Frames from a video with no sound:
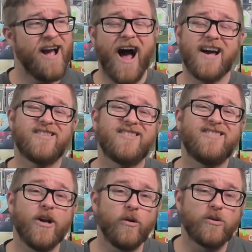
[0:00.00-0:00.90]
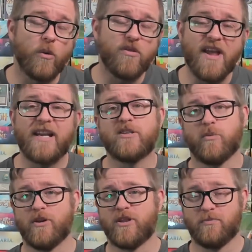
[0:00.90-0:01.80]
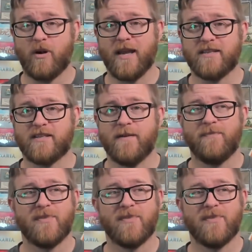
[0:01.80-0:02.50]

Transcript: I still don't think it's worth the price.